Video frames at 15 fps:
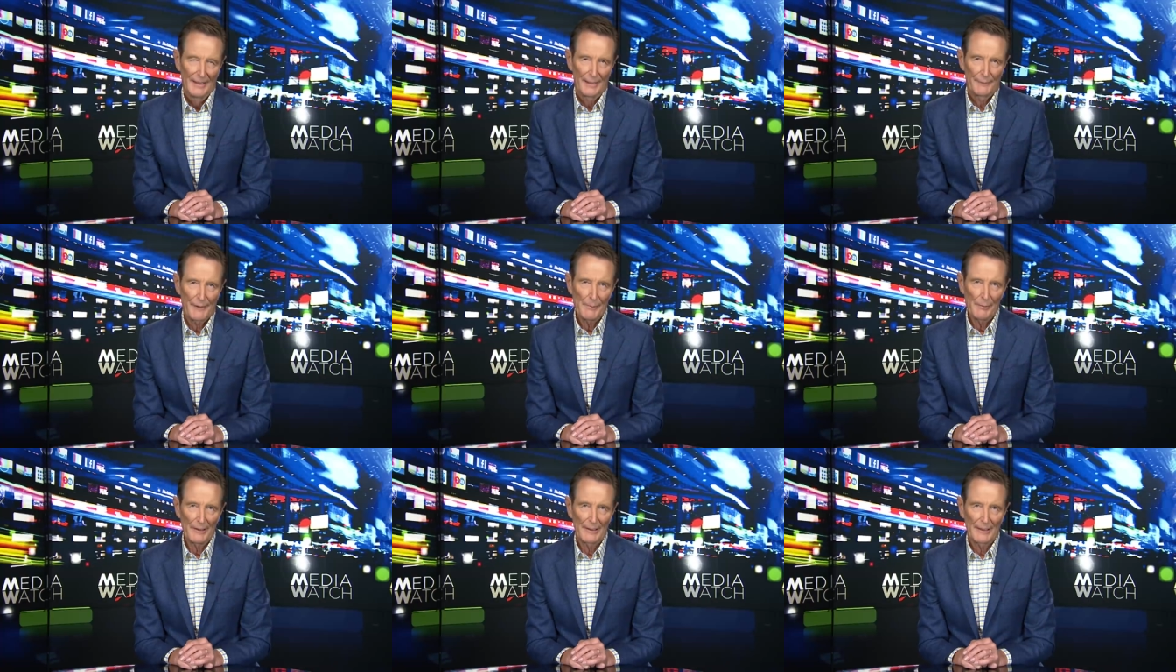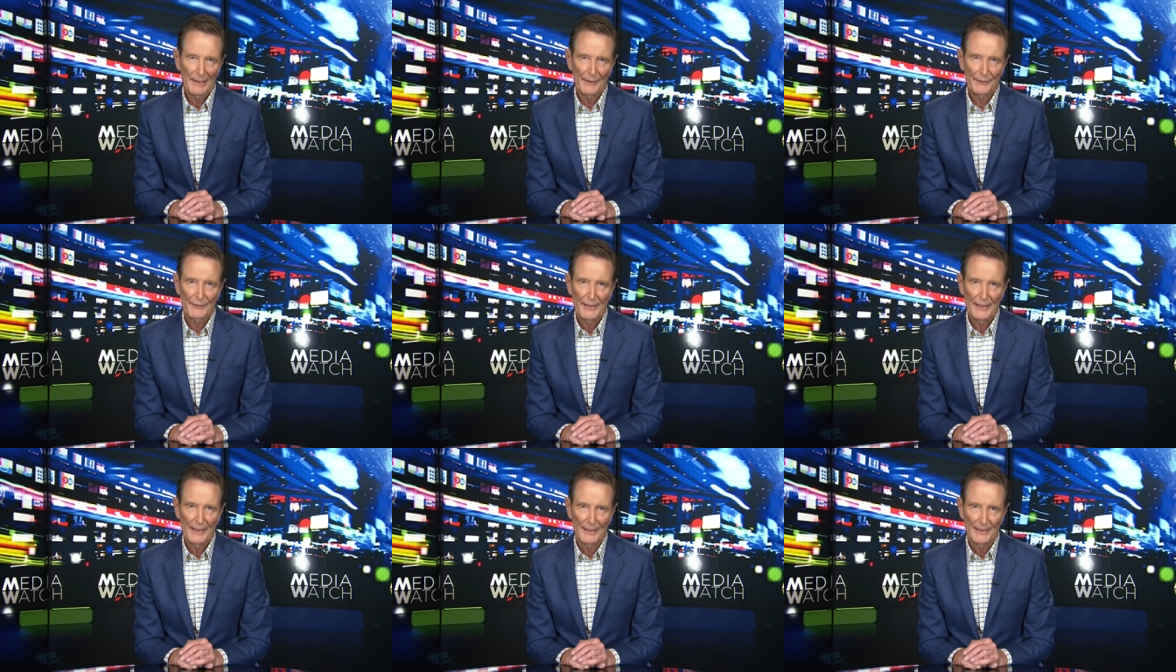In February last
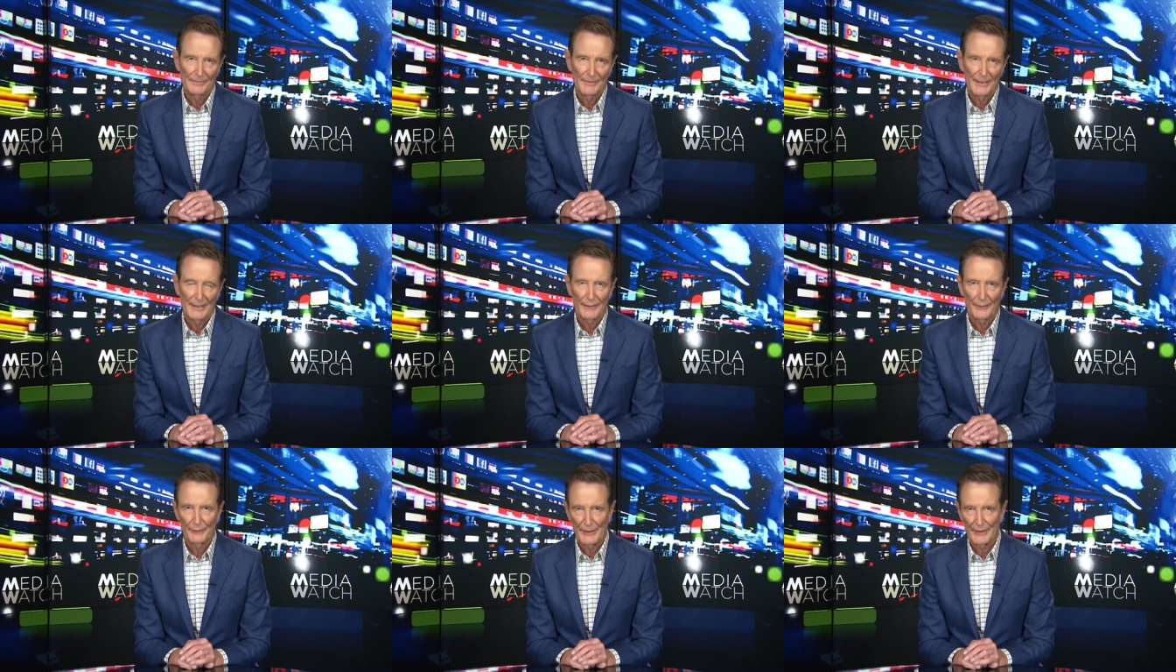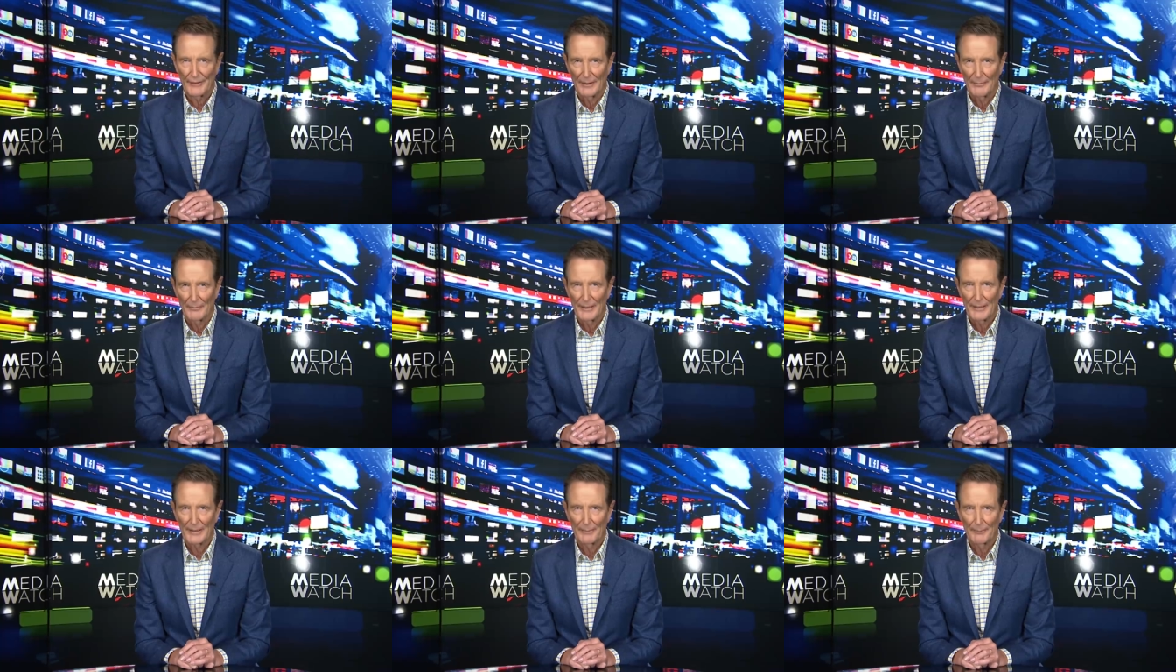year, the alleged victim
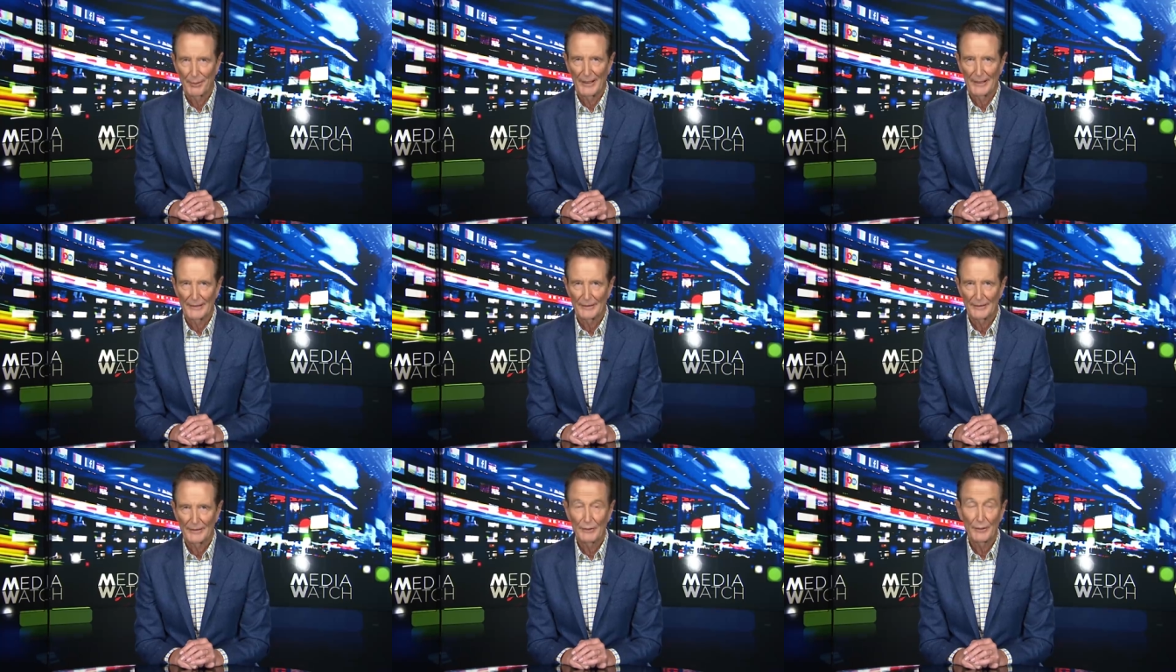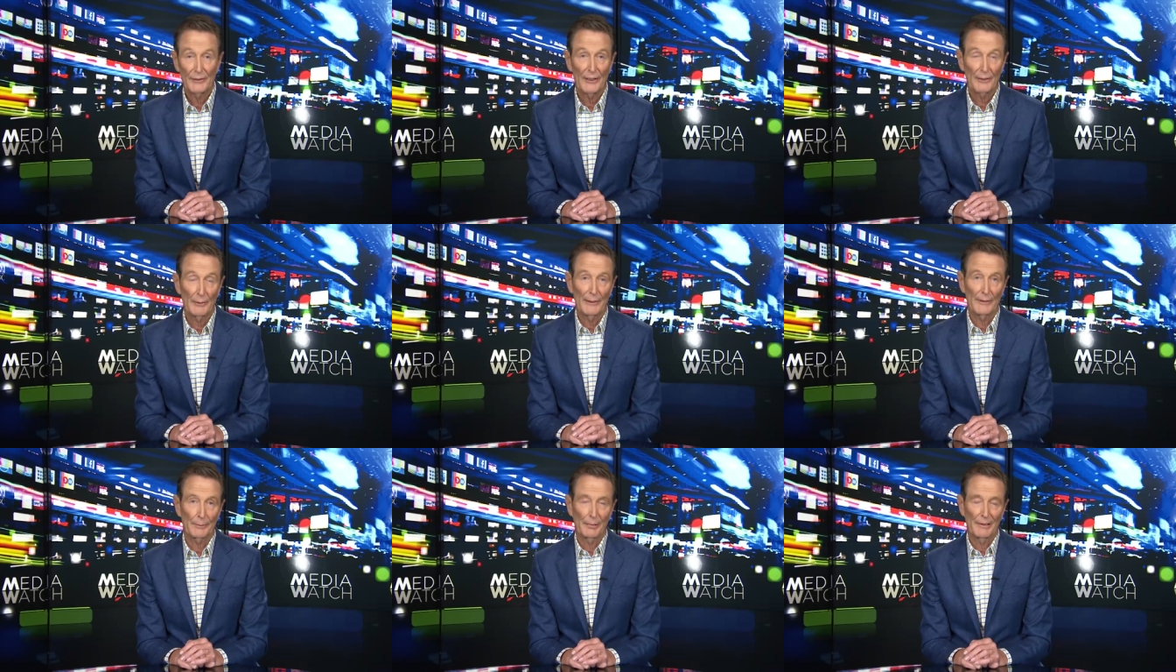made a complaint to New South
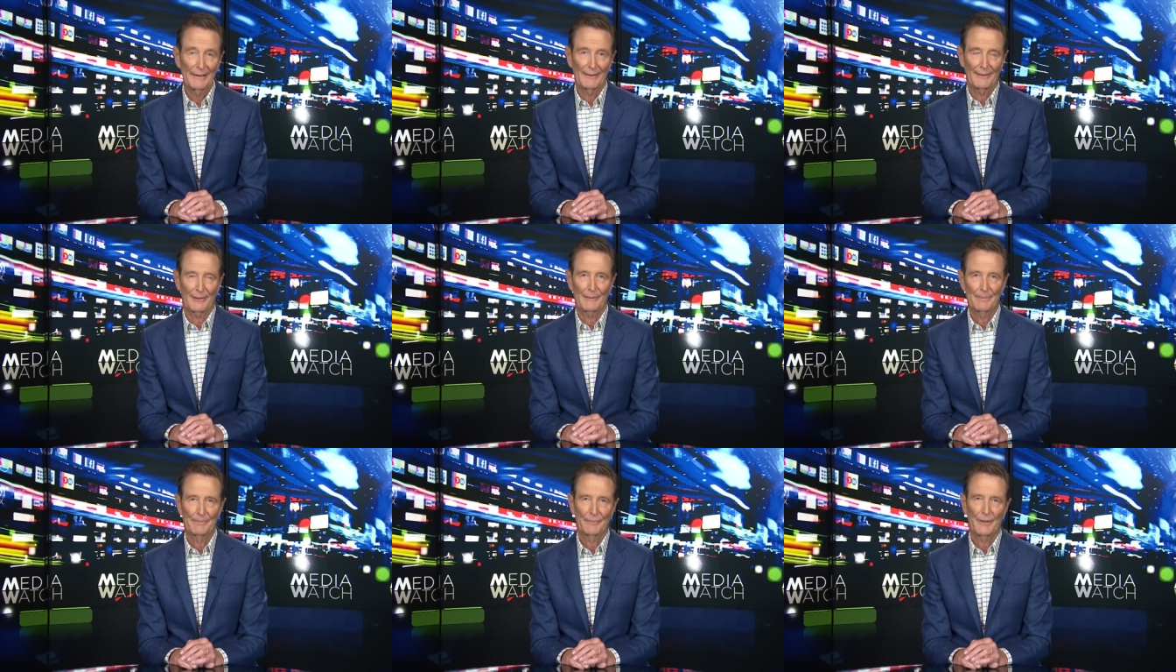Wales Police.